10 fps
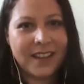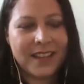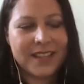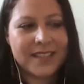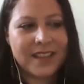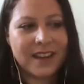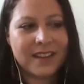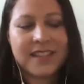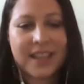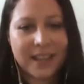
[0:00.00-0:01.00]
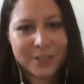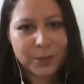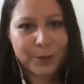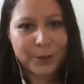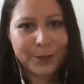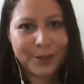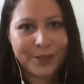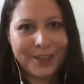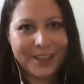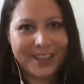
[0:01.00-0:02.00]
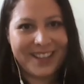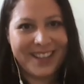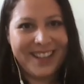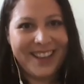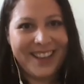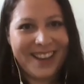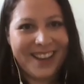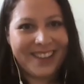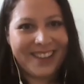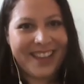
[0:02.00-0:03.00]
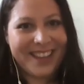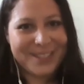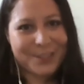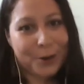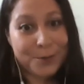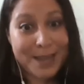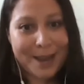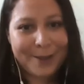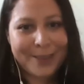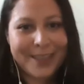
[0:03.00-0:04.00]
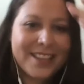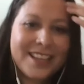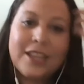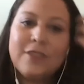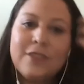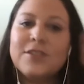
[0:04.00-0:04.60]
a tangible like scoped out thing. Like you just